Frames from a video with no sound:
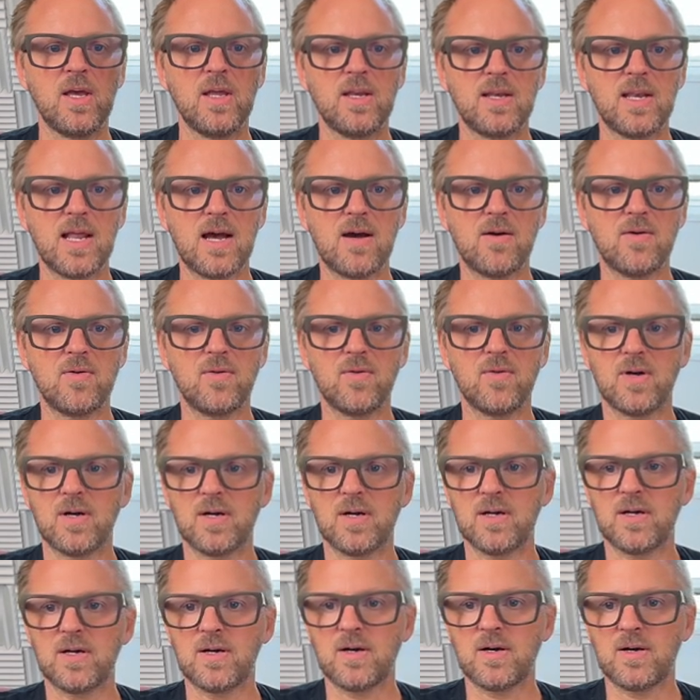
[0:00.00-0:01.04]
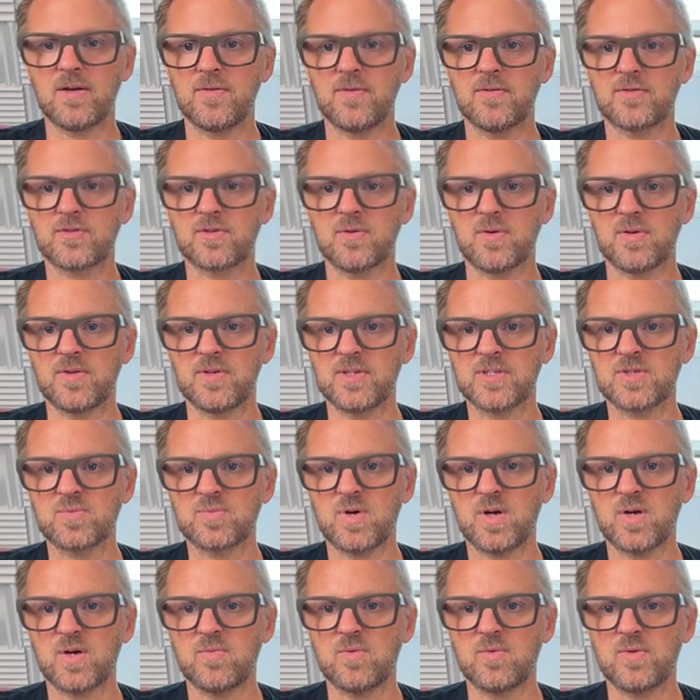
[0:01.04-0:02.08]
Now, uh, on, so on this
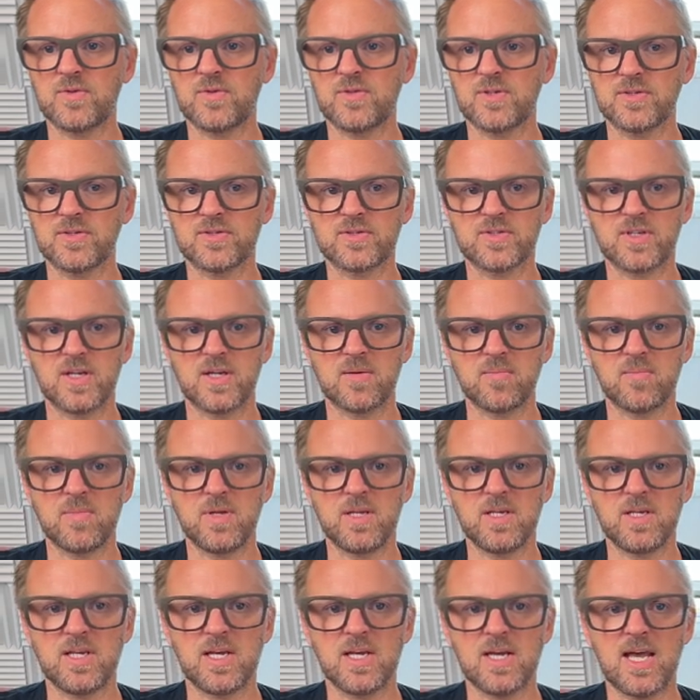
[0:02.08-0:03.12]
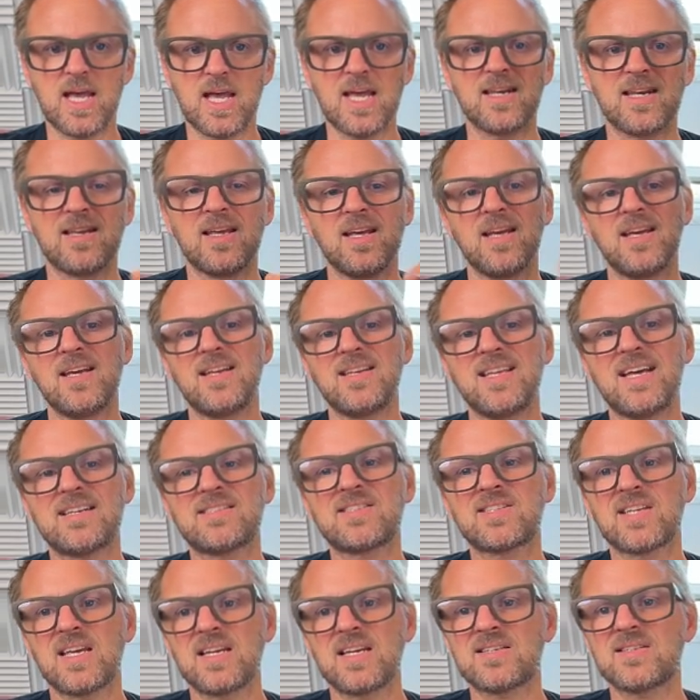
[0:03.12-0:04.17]
one, we'll just take media. And in that
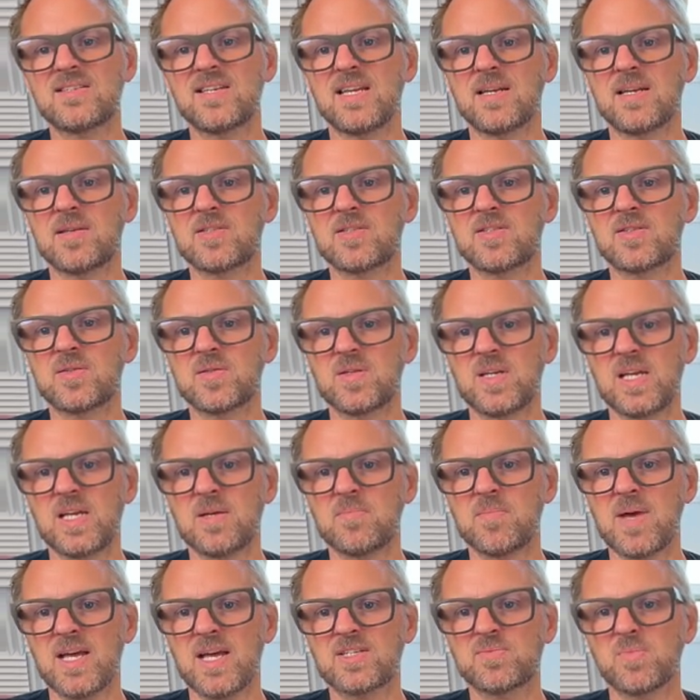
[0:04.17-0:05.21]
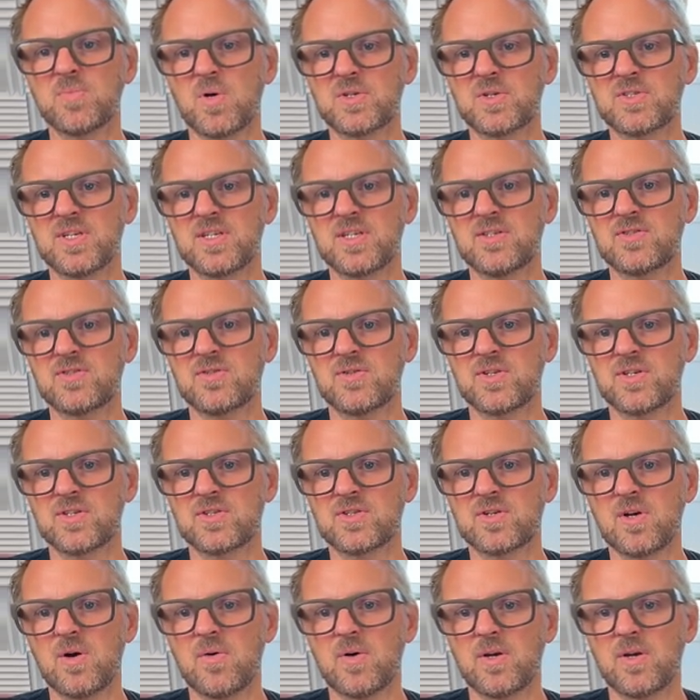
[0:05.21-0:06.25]
sense, it's it makes more sense to
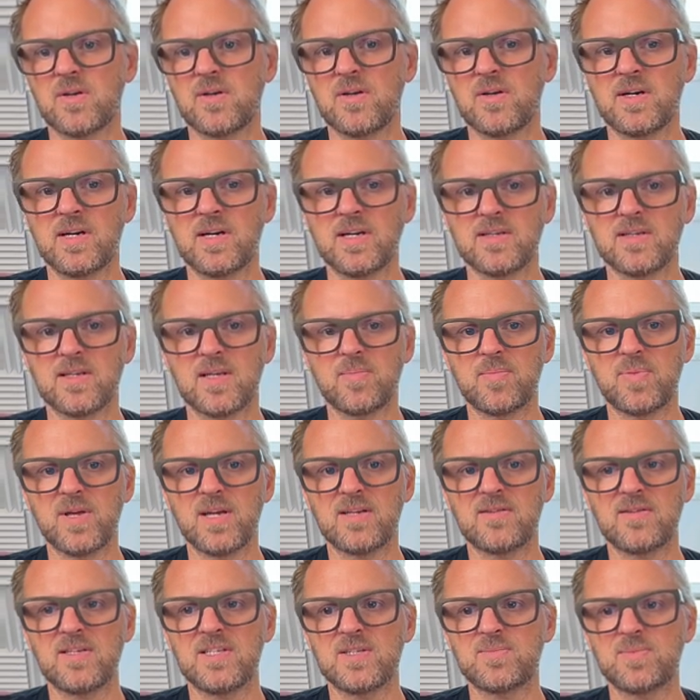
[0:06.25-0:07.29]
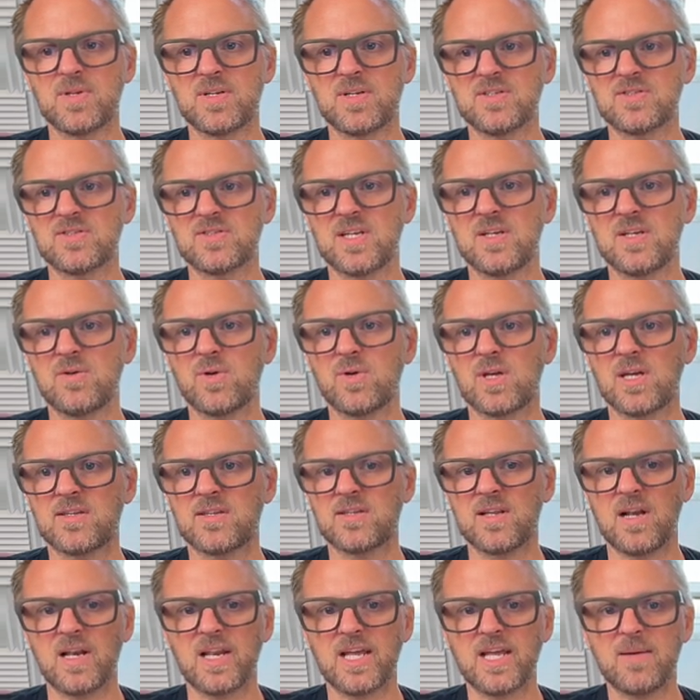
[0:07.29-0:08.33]
just go in here and then pick these, because then you
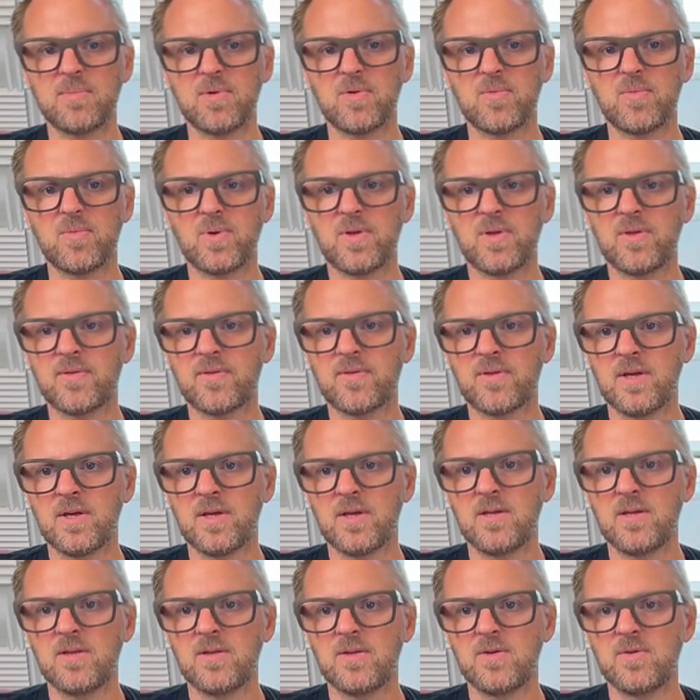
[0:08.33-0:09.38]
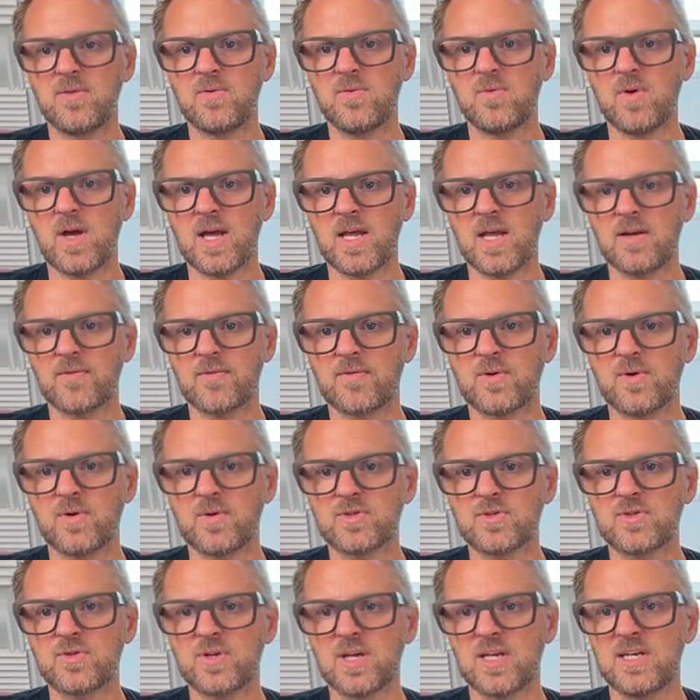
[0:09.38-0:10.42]
get the label with you. And of
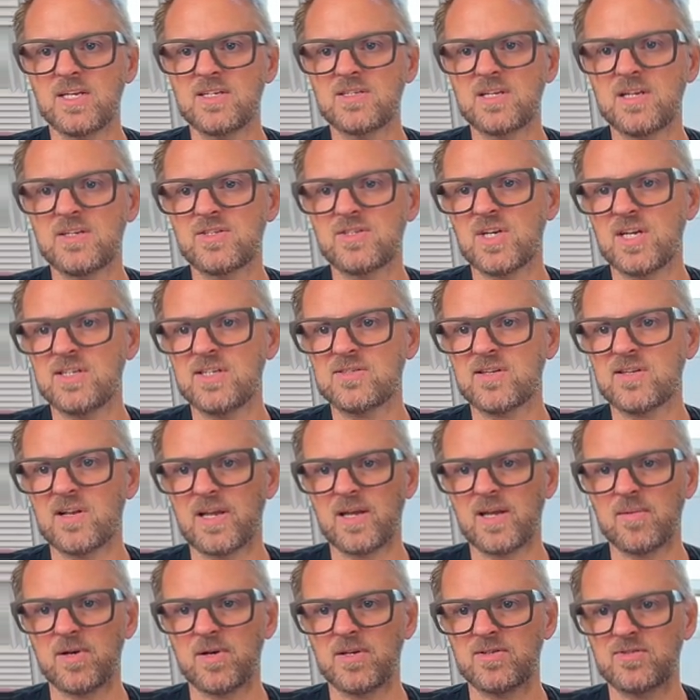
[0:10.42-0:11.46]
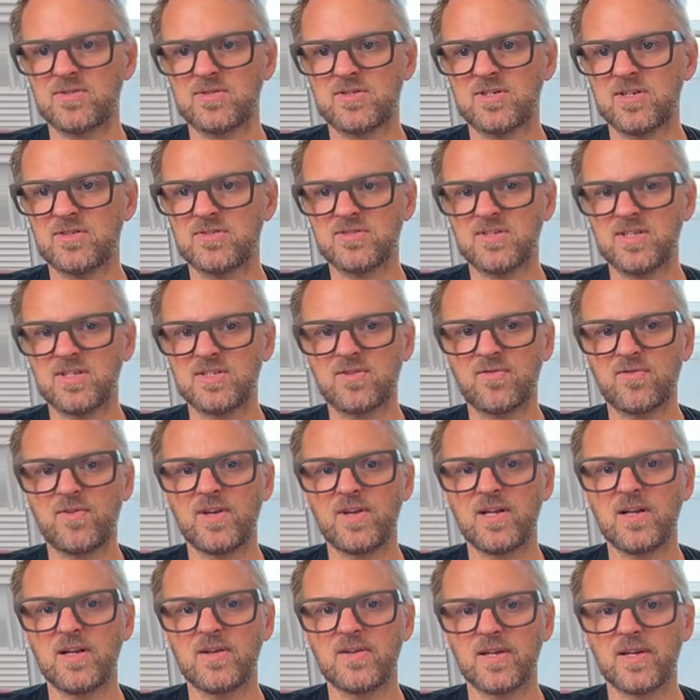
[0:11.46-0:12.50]
course, you can easily change the label. It's just this
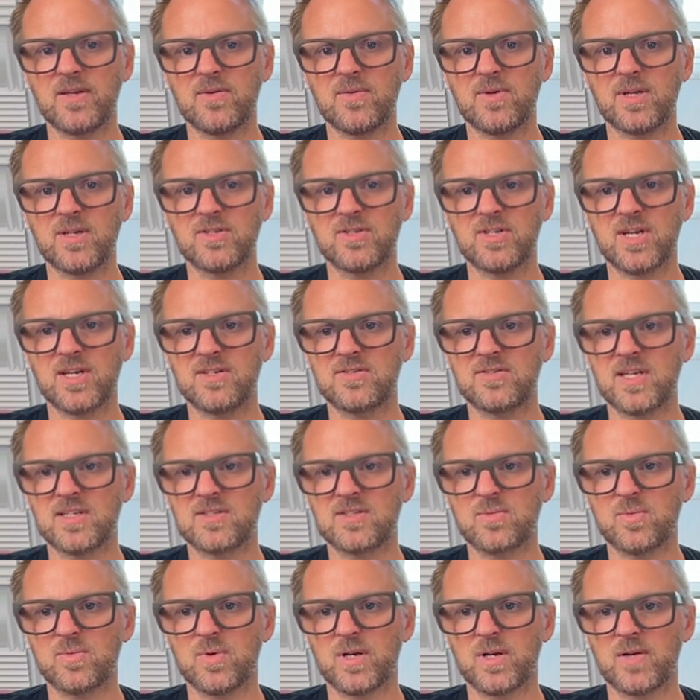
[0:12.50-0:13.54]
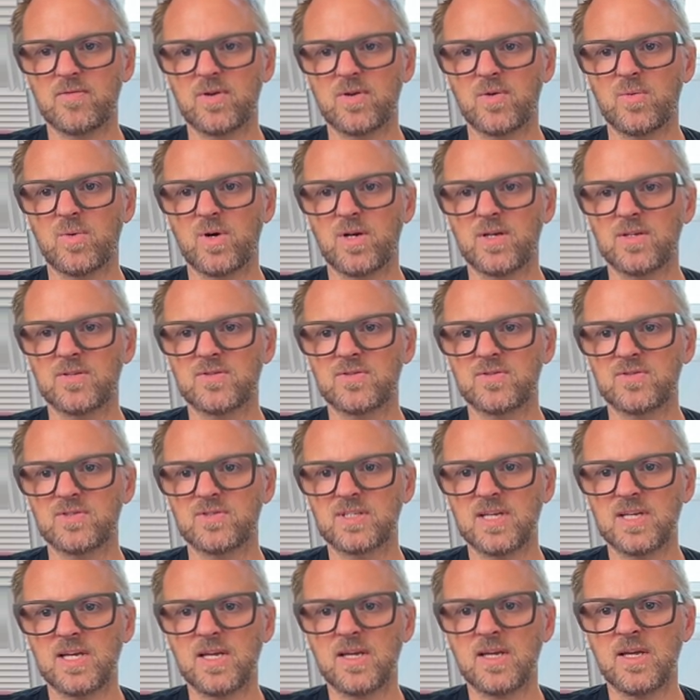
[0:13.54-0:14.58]
field, and you can change that to whatever you want it to
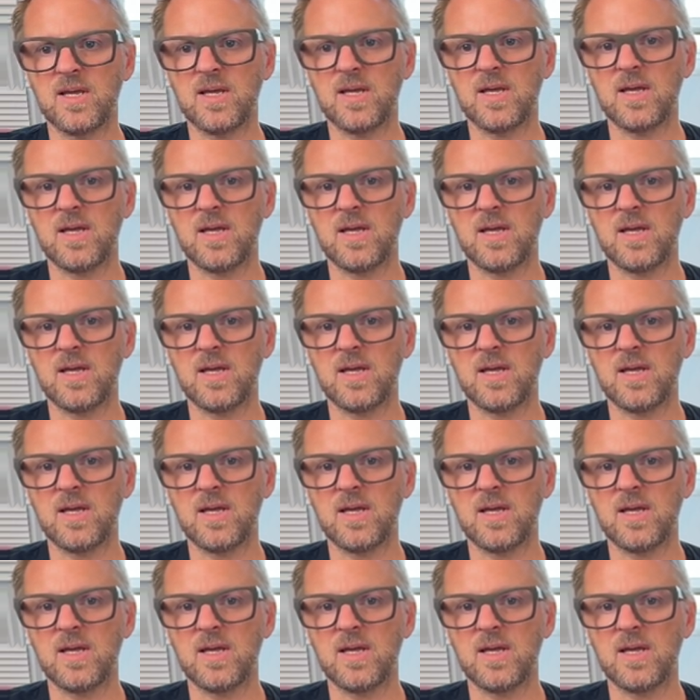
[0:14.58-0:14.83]
say.